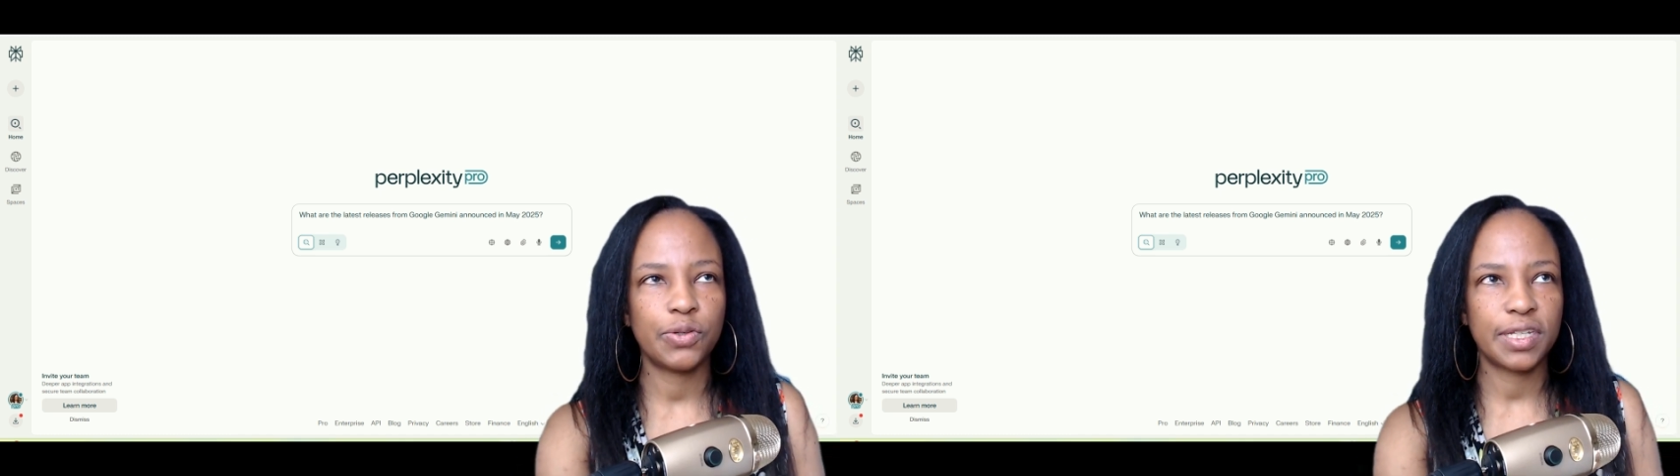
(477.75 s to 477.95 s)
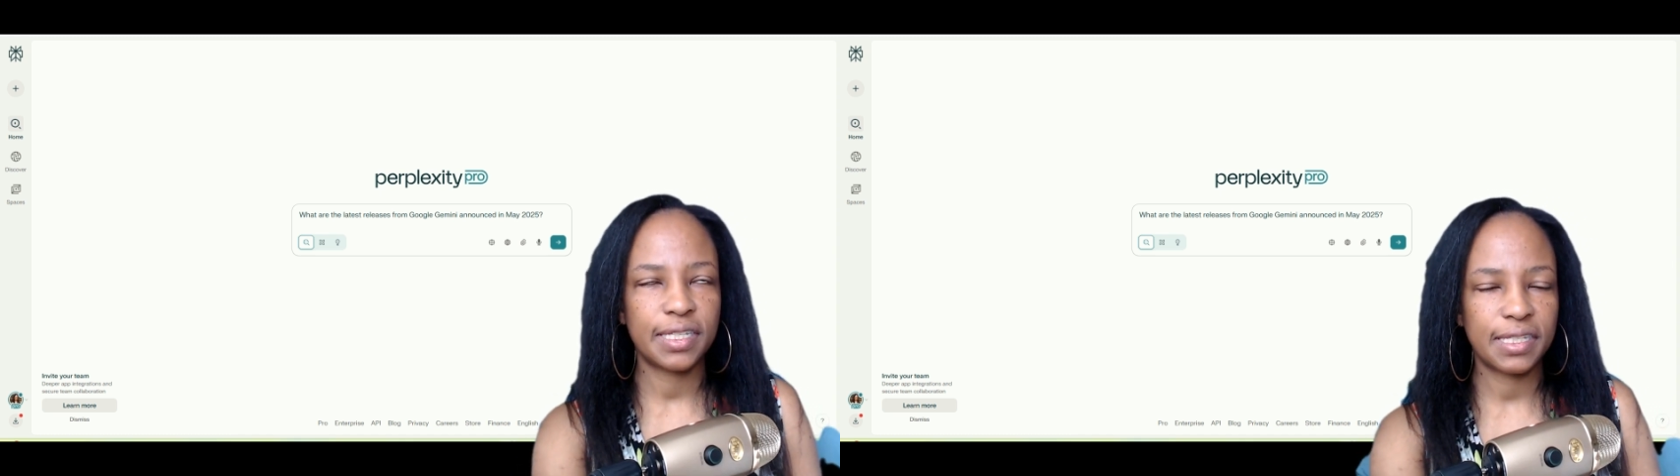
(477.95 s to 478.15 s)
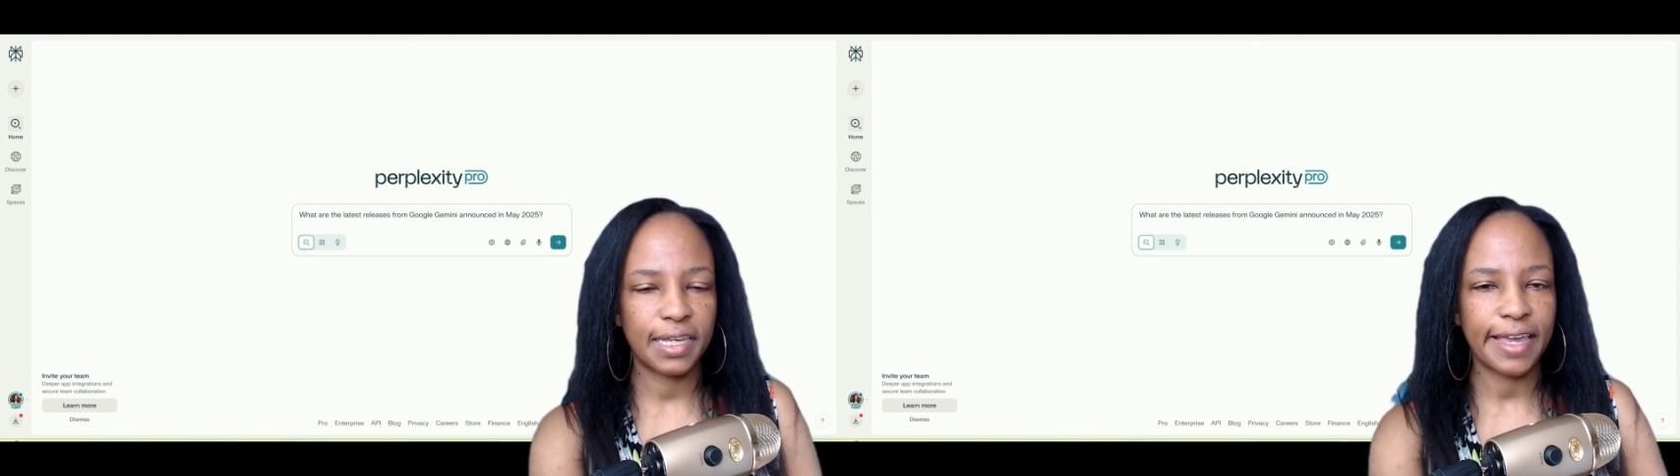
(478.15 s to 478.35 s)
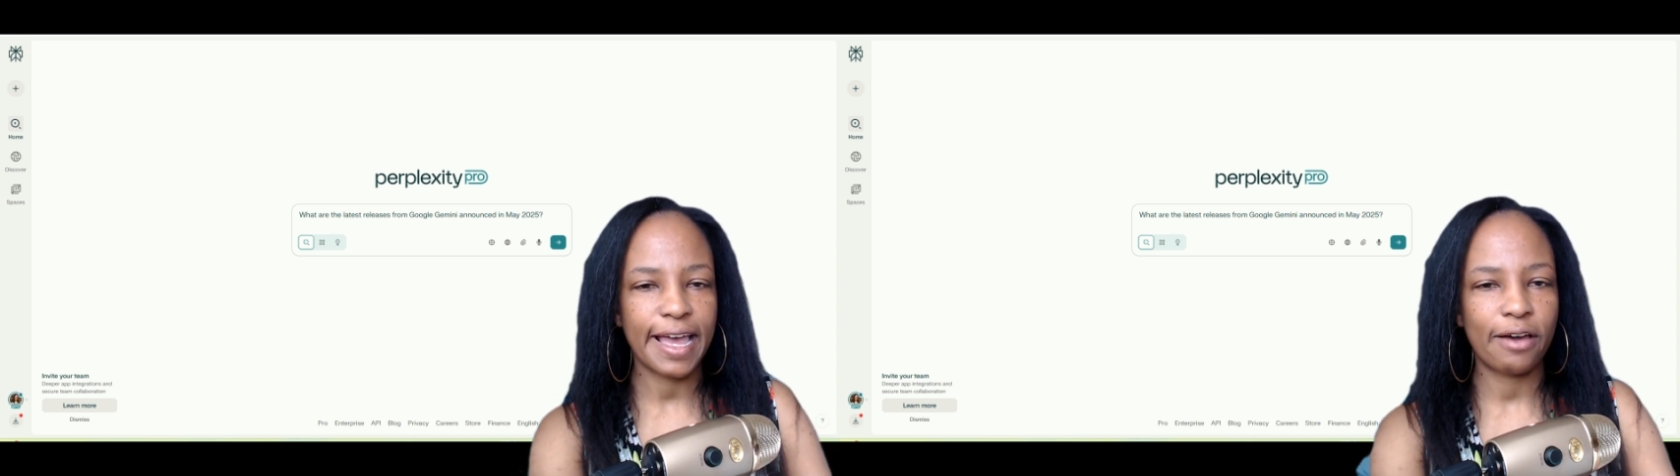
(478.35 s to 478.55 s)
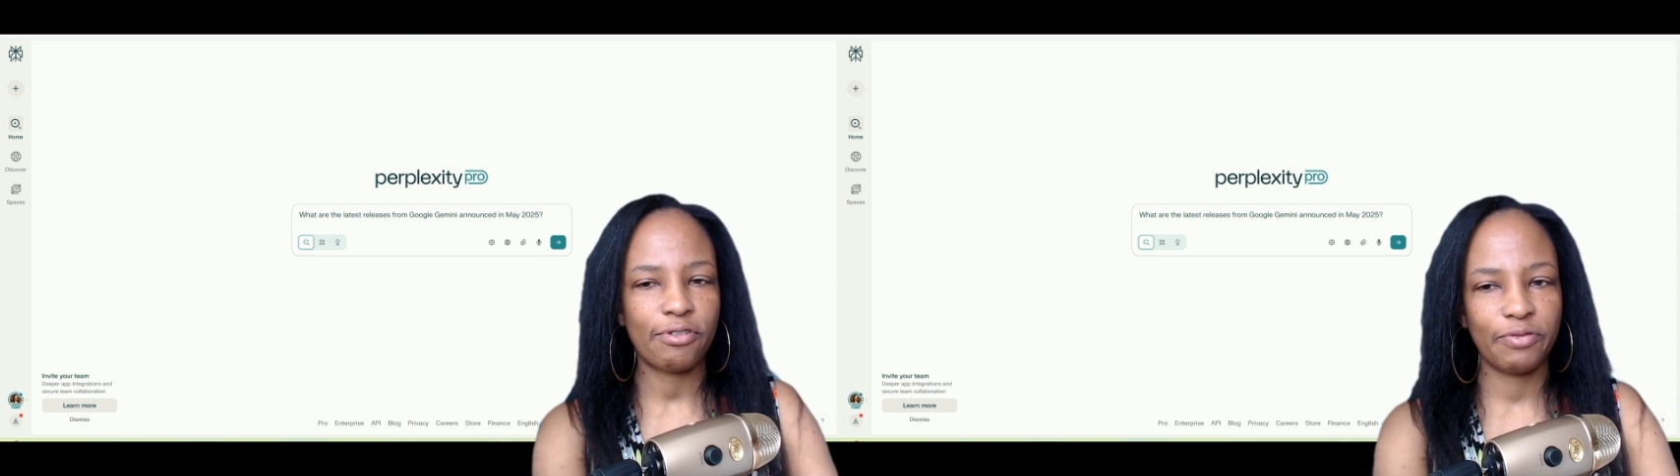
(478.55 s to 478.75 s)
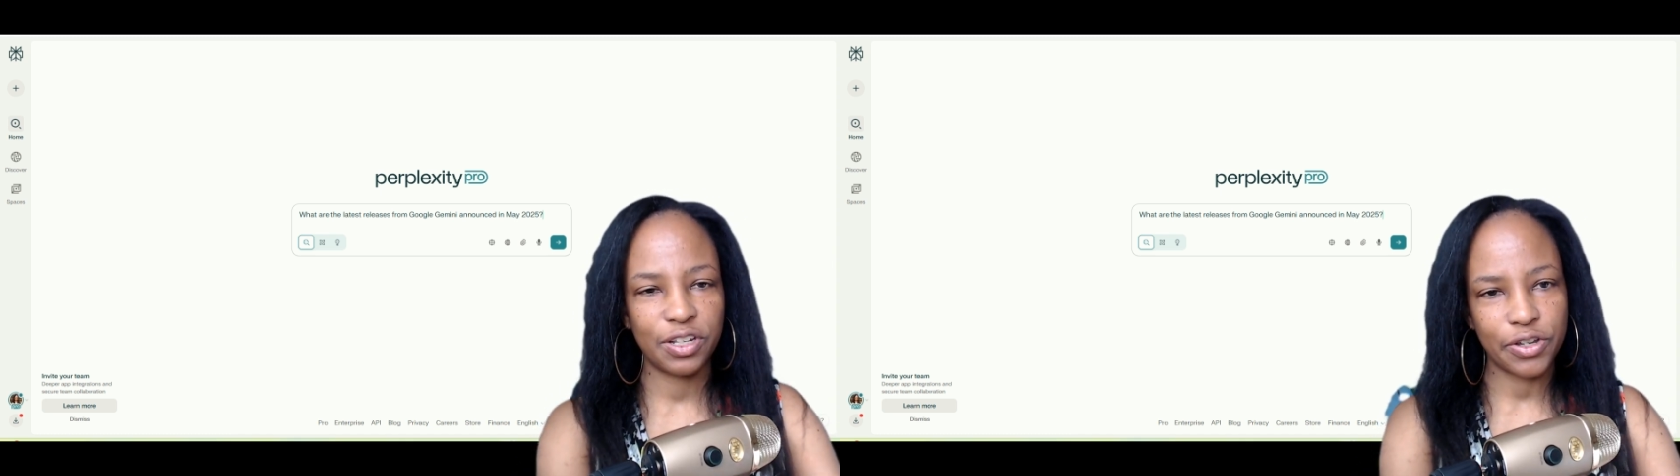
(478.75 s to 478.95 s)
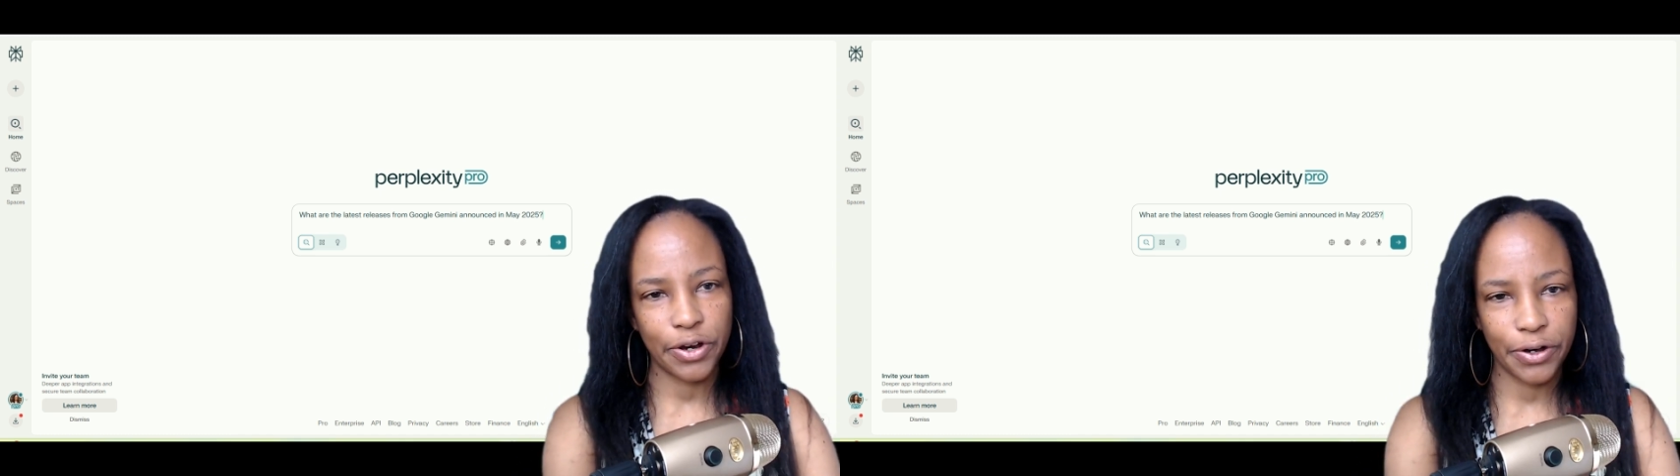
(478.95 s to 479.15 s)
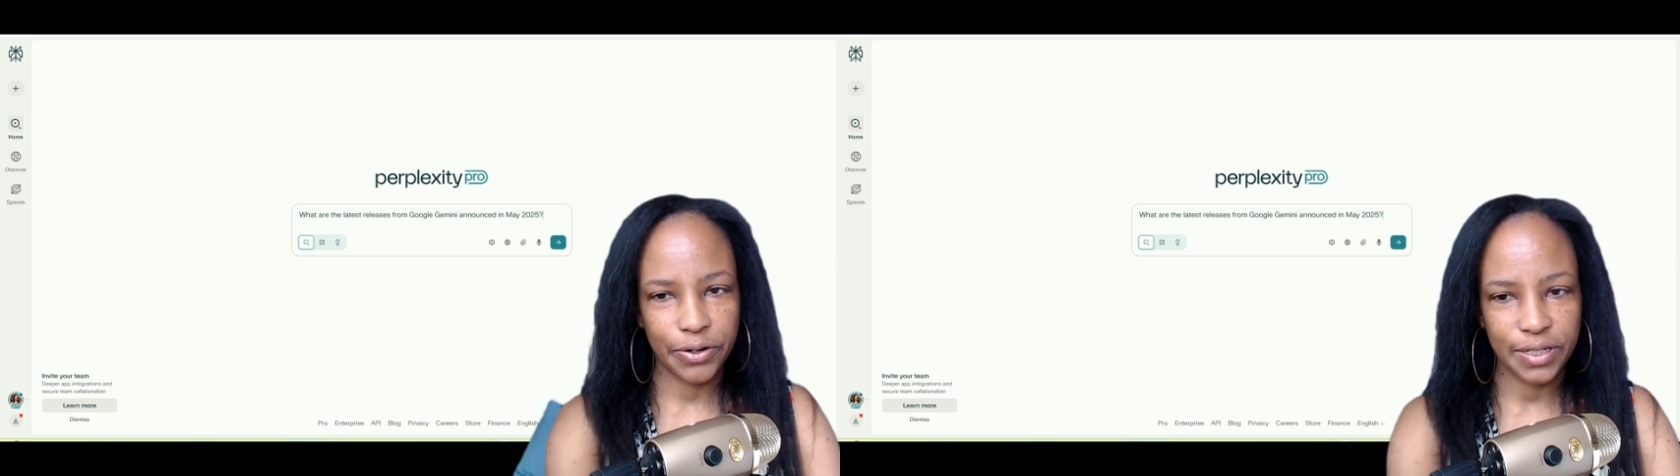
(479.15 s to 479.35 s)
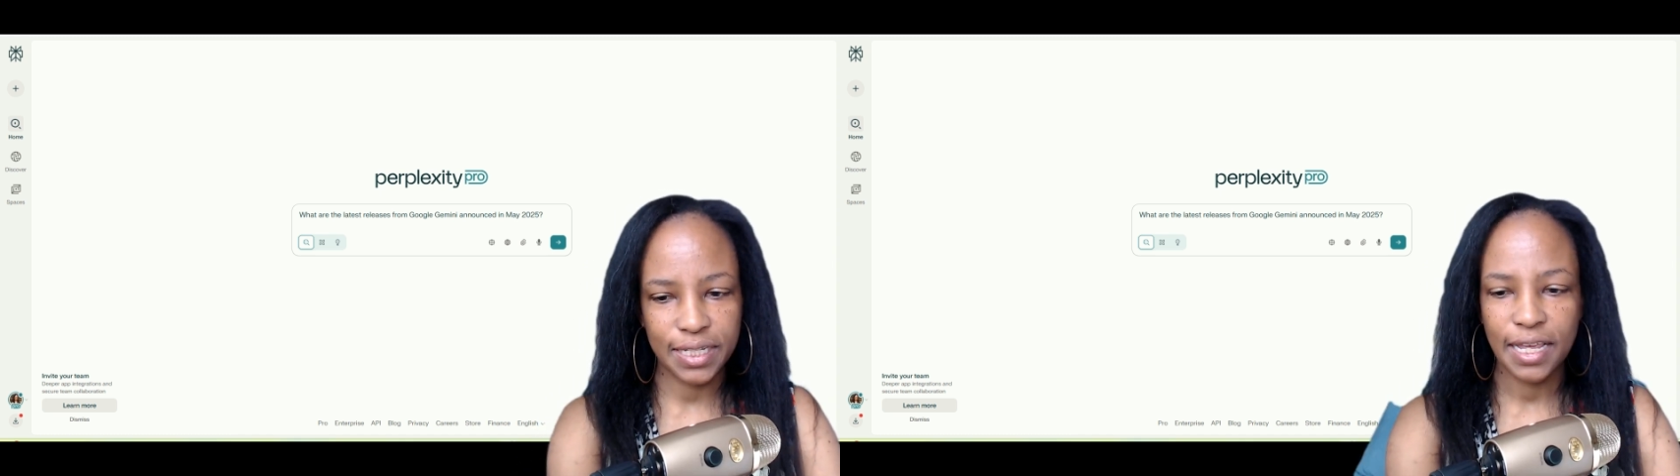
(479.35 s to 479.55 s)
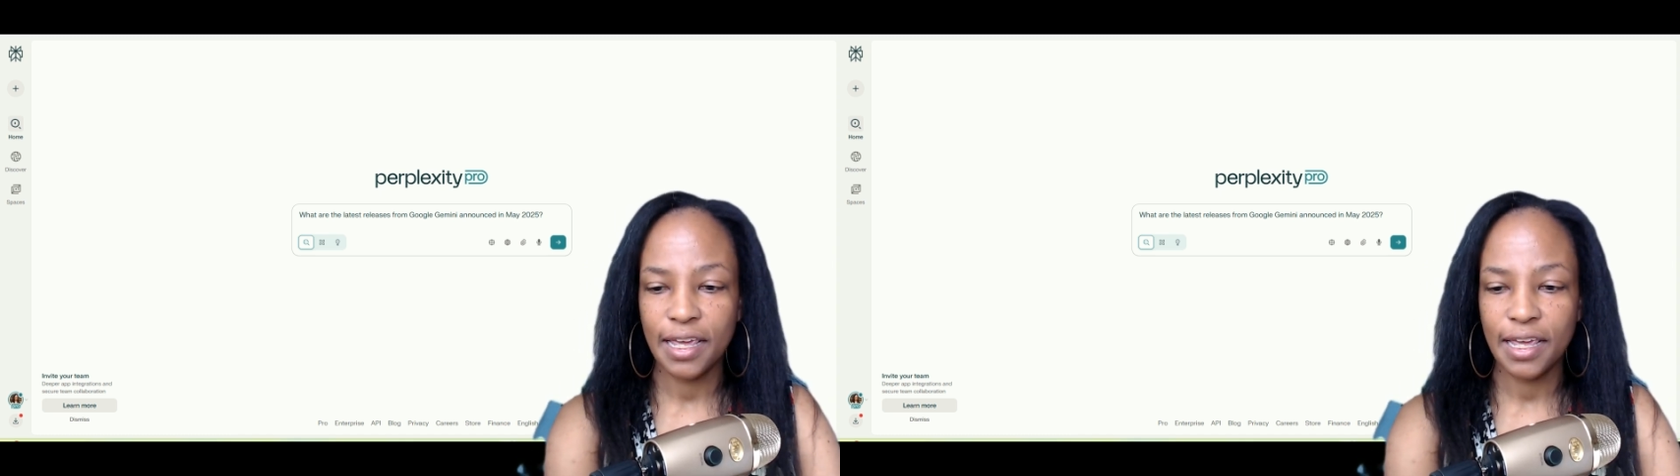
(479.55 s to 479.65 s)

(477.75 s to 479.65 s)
you to see how it returns